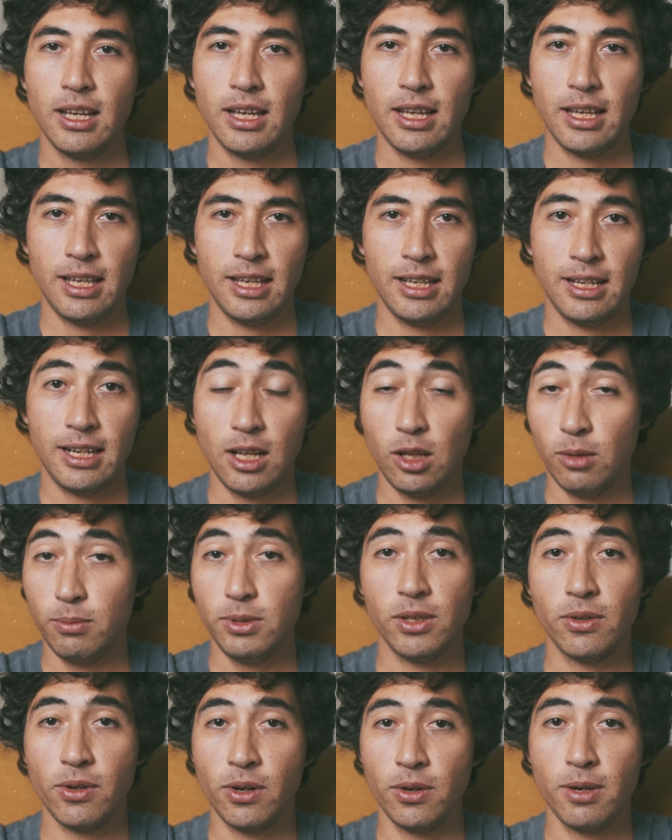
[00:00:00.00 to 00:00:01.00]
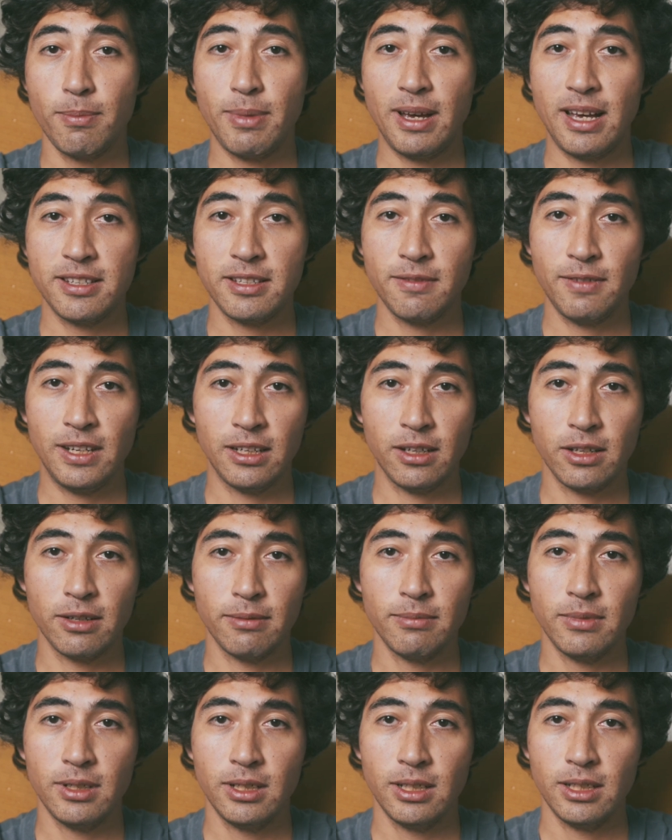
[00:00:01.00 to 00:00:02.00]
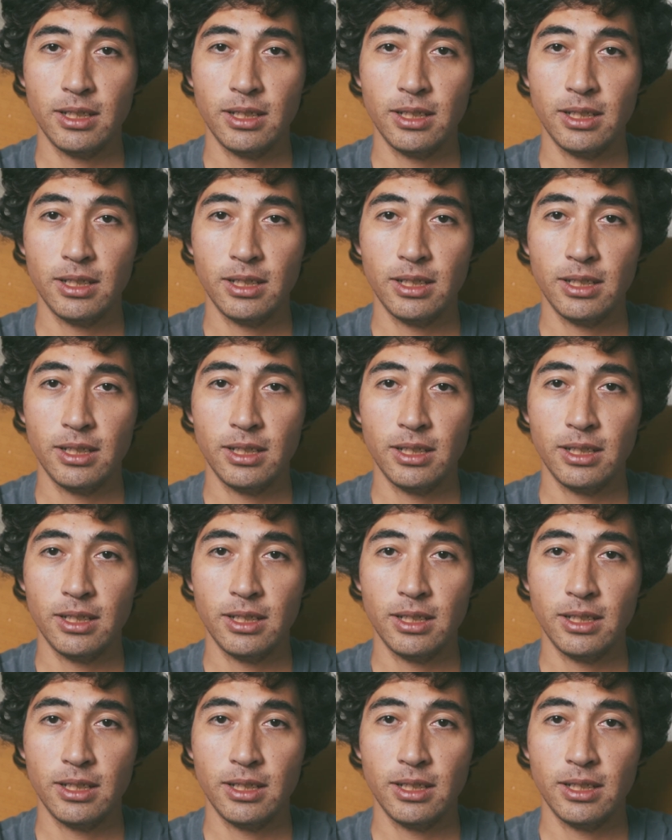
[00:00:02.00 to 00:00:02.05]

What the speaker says: and help you grow your passive income.